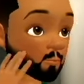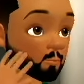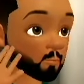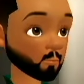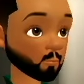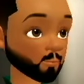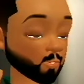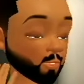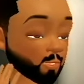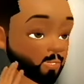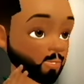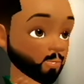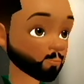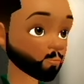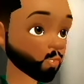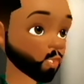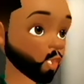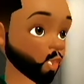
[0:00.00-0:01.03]
See you
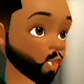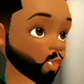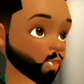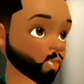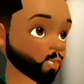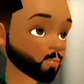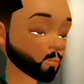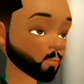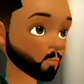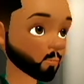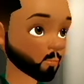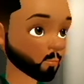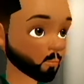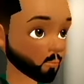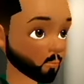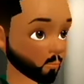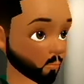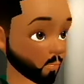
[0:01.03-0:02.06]
tomorrow,
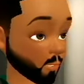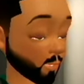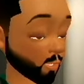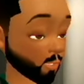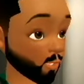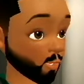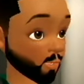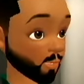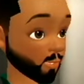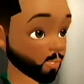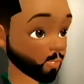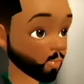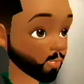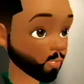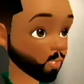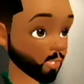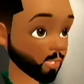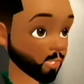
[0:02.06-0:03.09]
and there will be
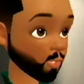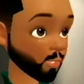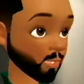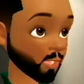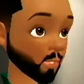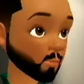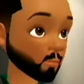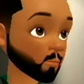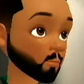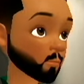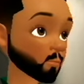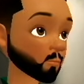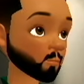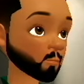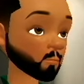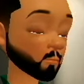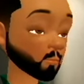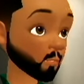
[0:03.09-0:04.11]
no homework
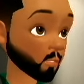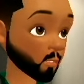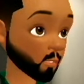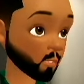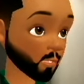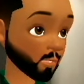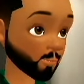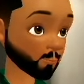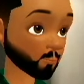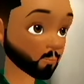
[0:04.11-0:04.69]
for today.